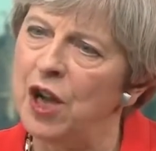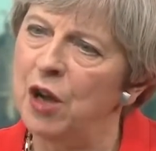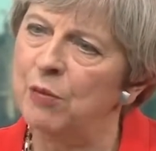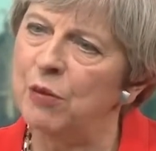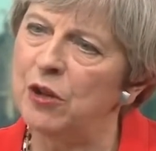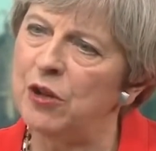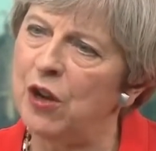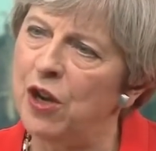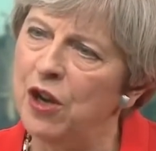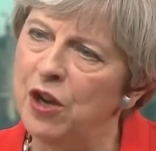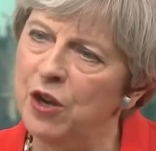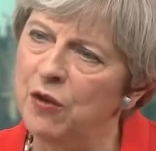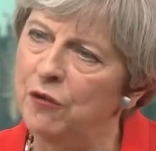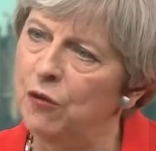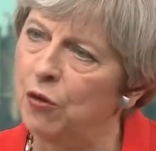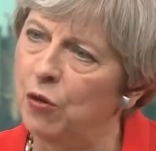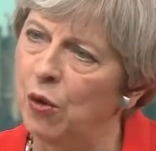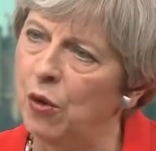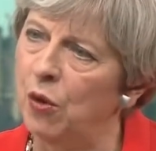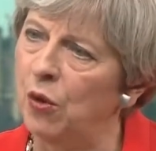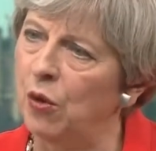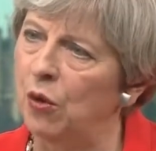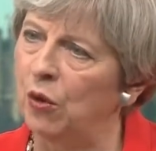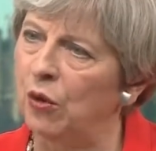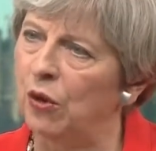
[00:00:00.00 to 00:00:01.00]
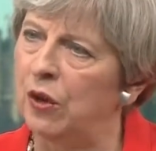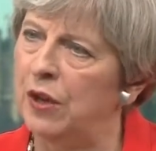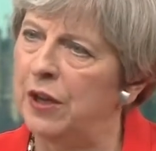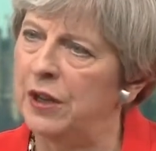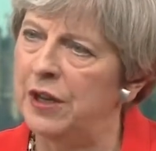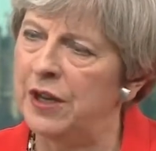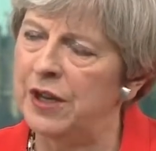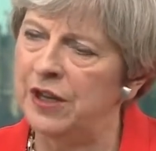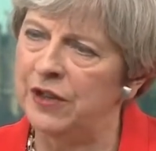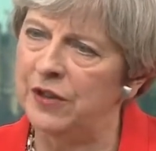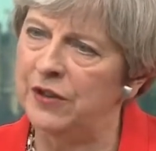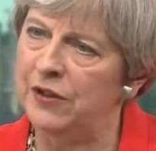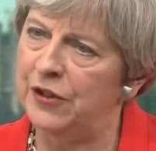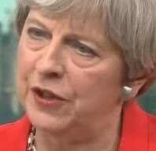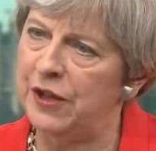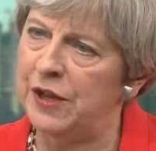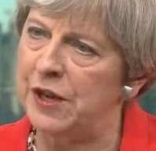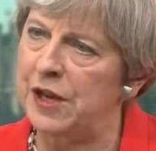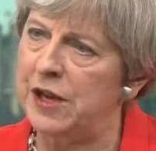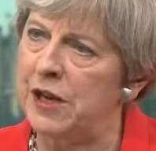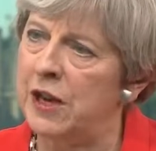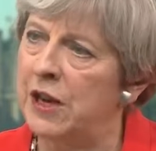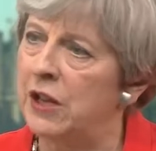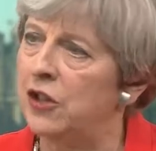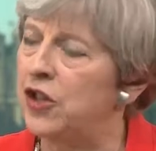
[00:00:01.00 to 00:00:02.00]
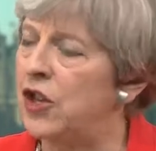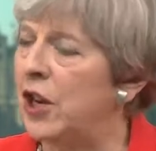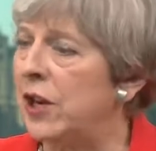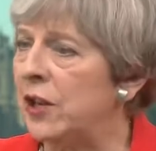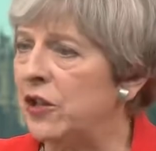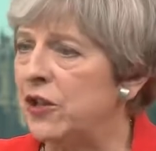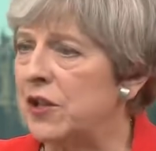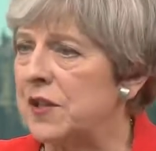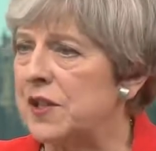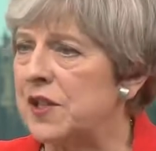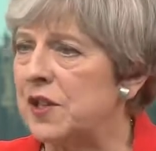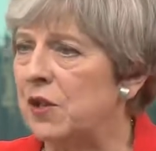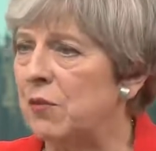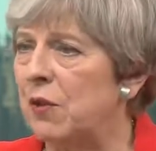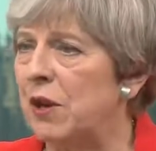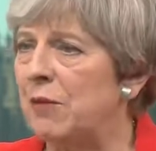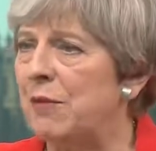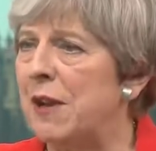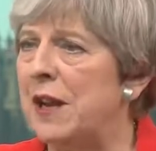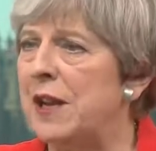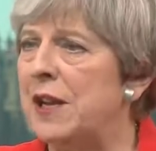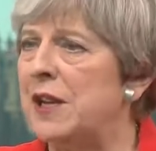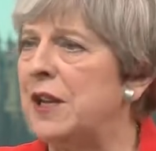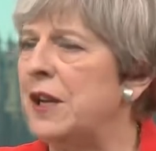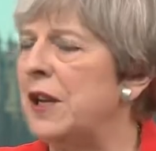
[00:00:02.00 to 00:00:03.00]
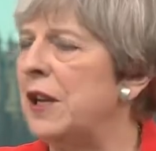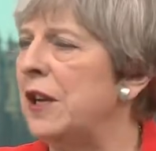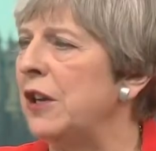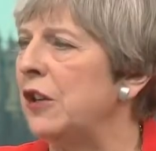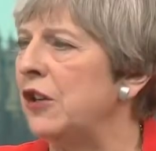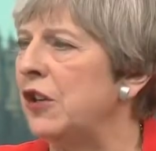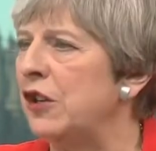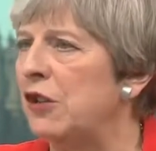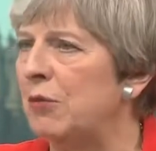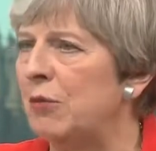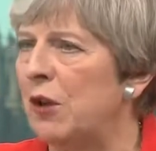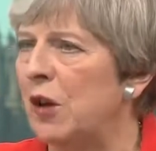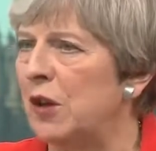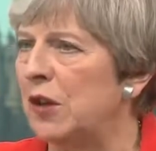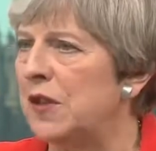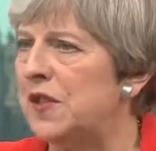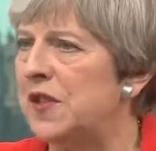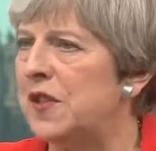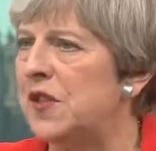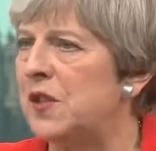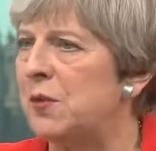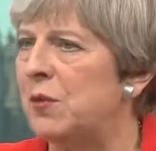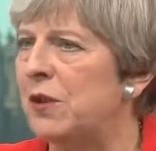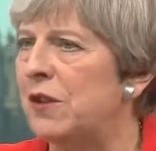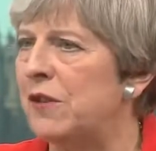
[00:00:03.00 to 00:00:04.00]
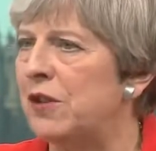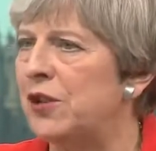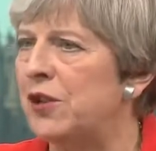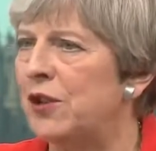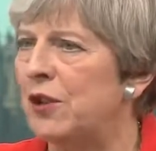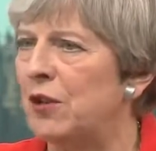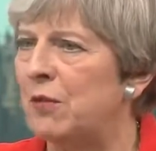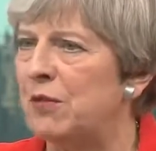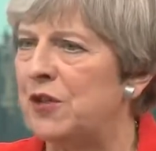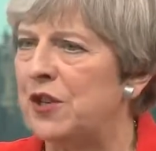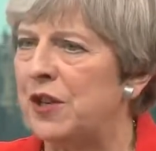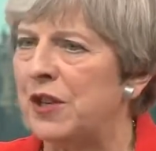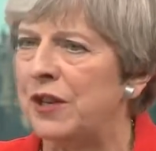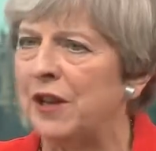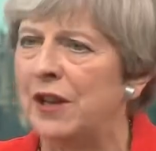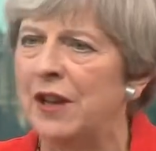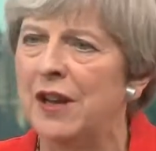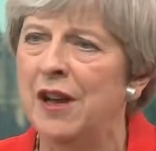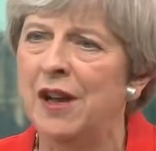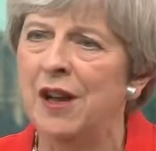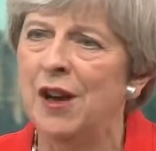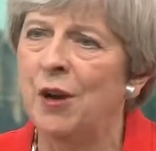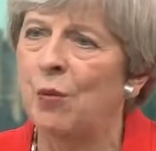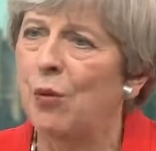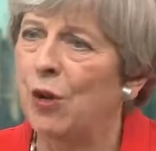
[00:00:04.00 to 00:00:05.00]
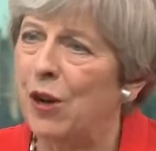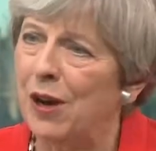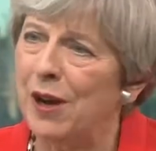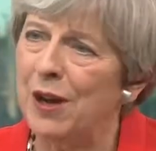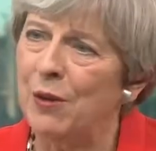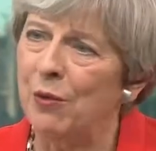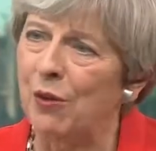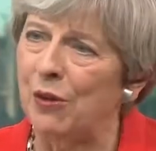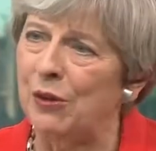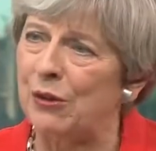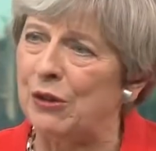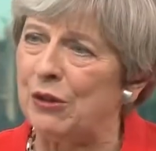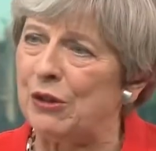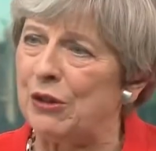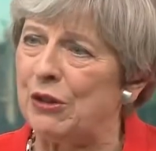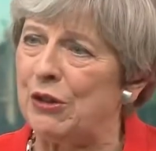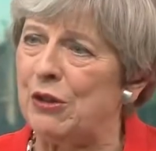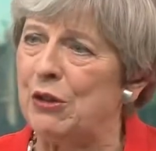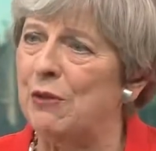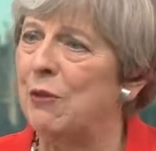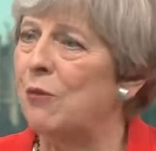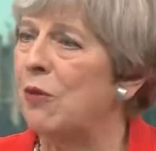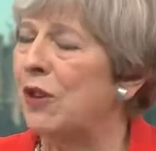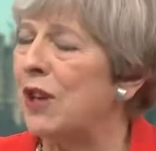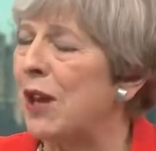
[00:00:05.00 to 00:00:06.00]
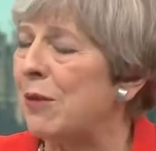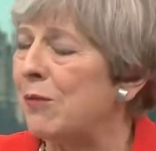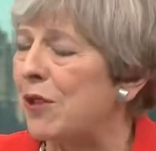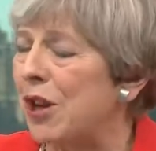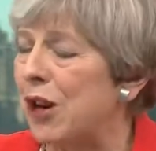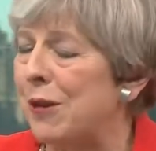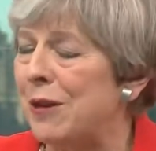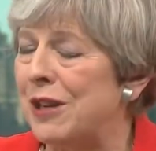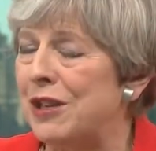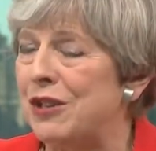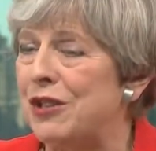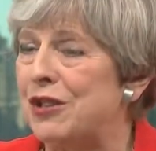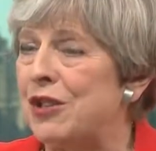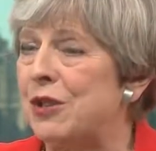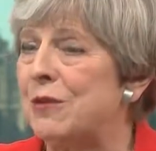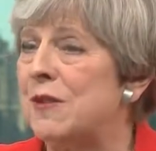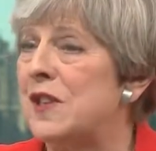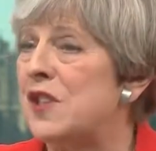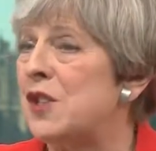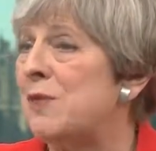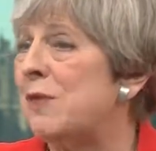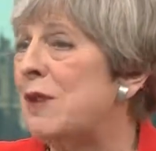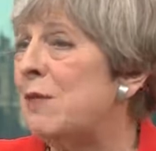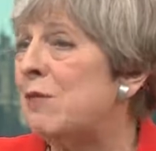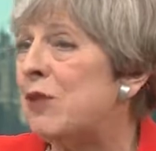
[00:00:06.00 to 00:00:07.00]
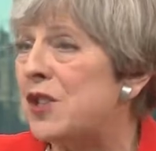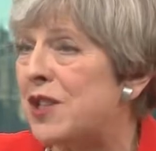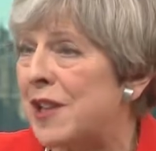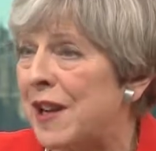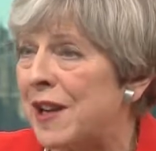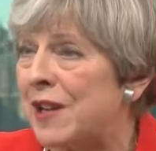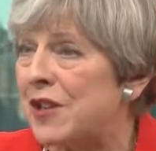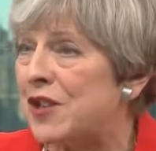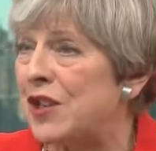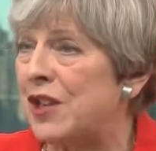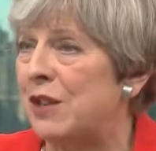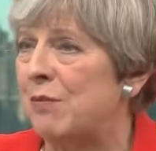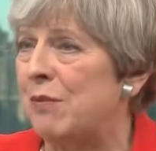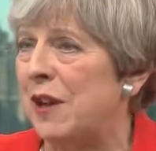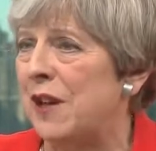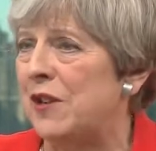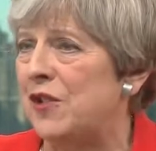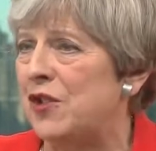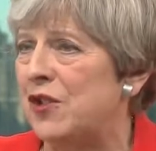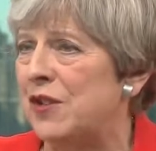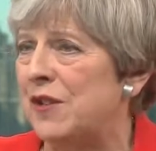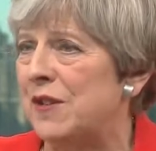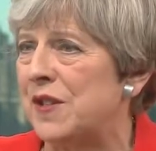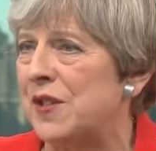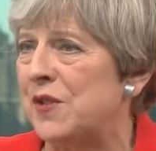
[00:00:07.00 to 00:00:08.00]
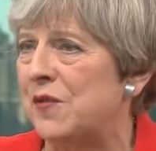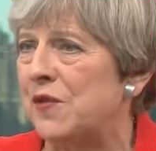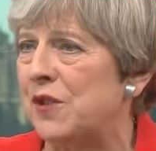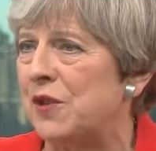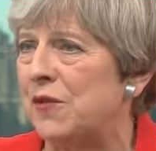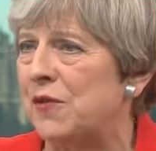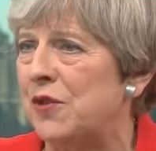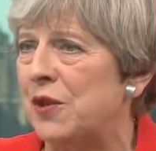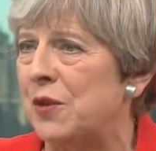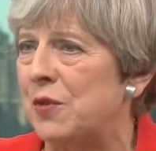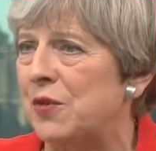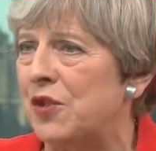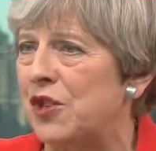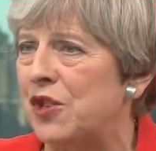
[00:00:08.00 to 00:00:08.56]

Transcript: But overall, in the changes that we're making and in the policies we're adopting, what I want to do and what I'm going to do is to be protecting pensioners for the future.